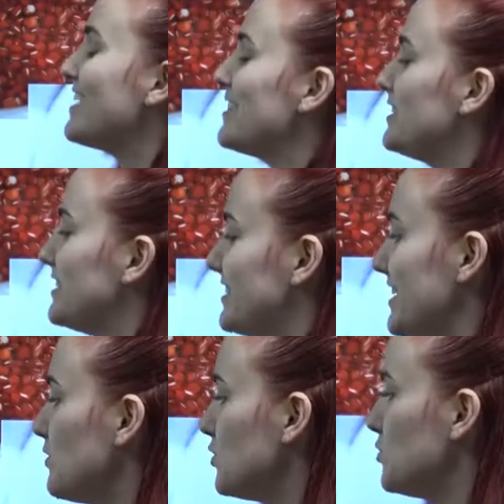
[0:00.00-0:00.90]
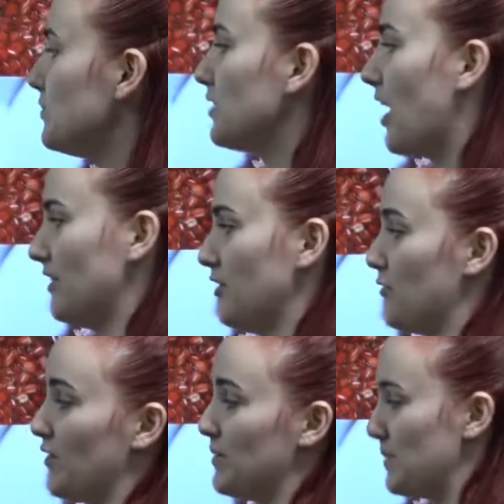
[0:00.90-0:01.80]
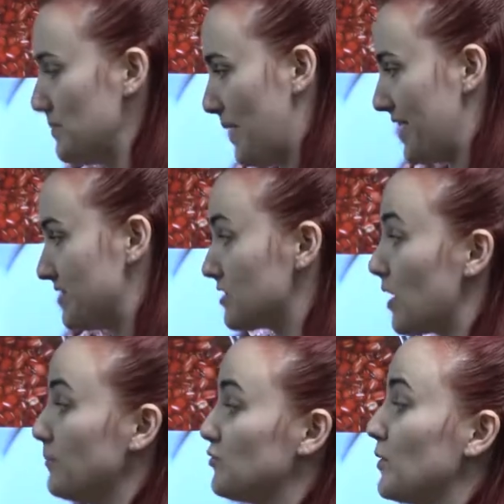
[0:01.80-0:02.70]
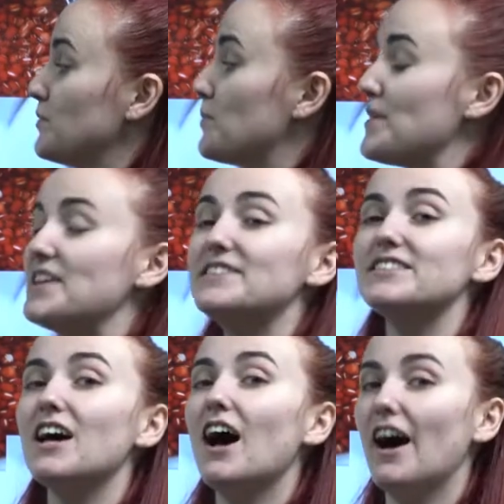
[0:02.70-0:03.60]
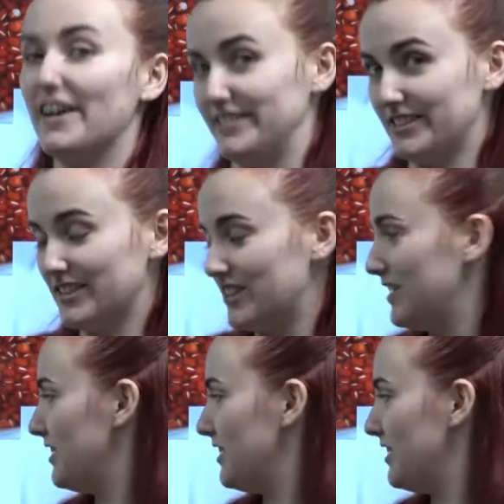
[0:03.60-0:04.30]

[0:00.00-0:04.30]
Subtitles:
The distinguishable color of red bean paste comes from the bean's husk.